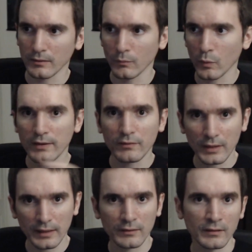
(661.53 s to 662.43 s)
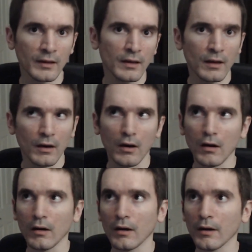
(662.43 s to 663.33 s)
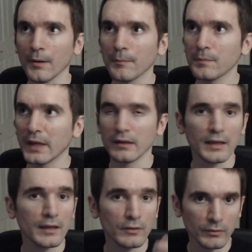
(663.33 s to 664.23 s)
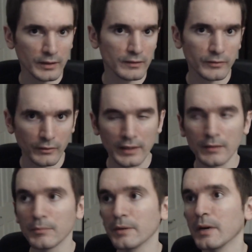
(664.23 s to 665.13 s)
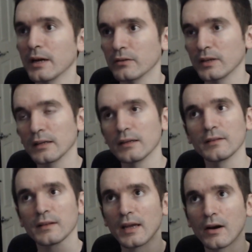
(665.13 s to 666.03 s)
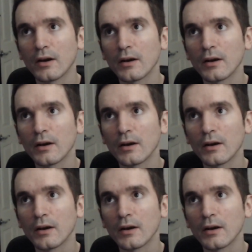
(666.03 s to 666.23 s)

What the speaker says: wavelengths are, and again, don't take this for granted, but my understanding is that they are